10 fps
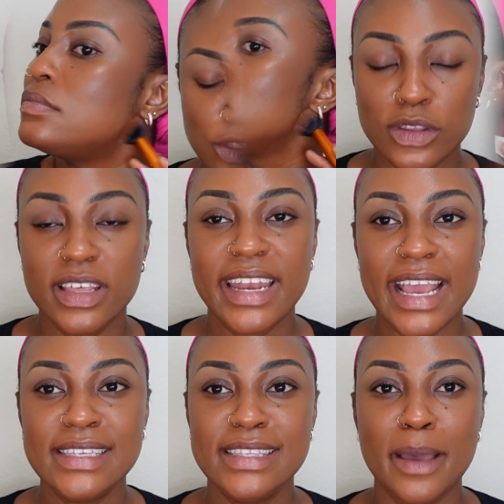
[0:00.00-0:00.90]
So the
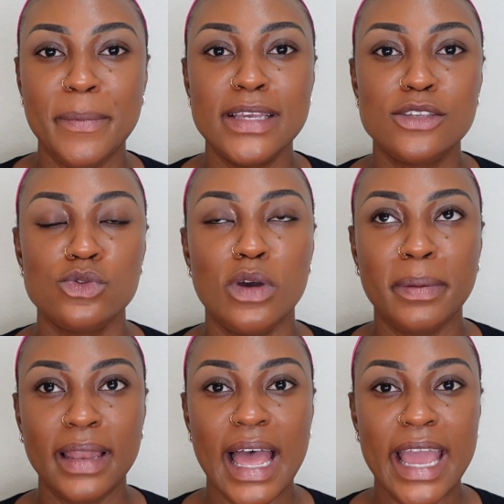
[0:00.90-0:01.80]
next step is to
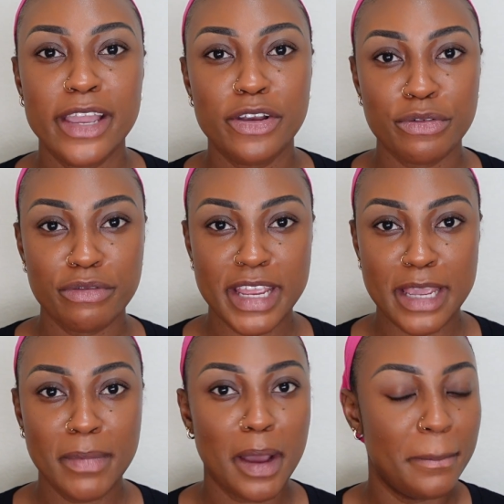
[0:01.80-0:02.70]
apply
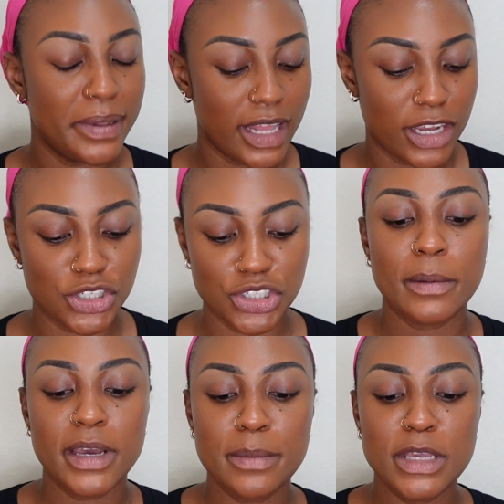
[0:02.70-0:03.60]
cream
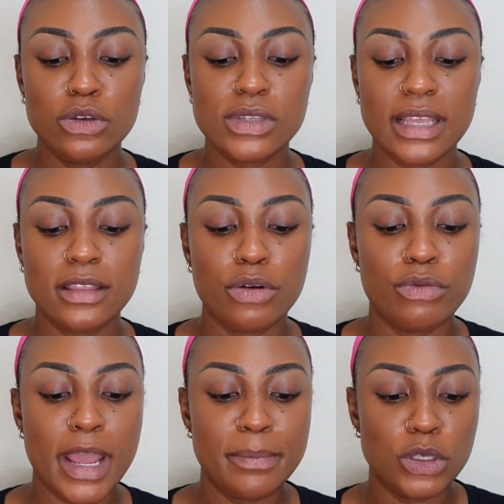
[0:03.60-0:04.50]
blush. I'm going to be using the
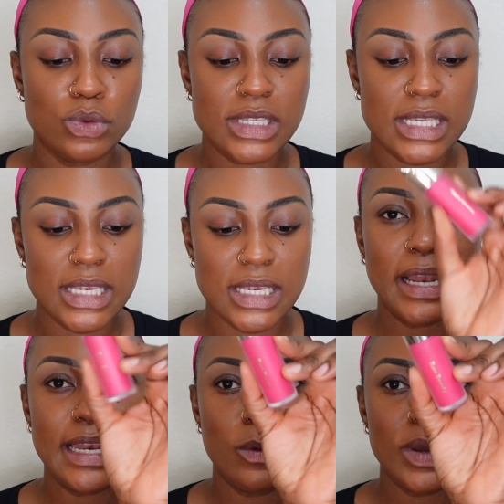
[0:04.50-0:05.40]
Rare Beauty
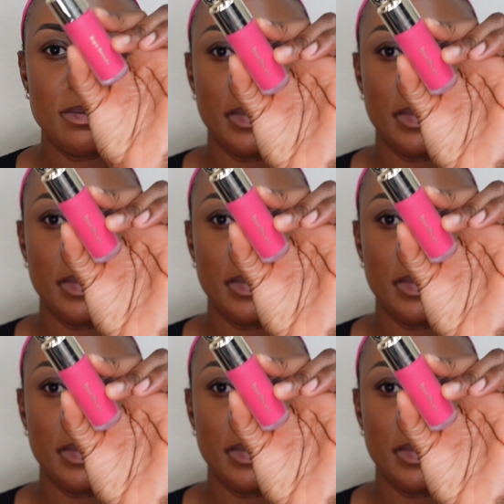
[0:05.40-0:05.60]
liquid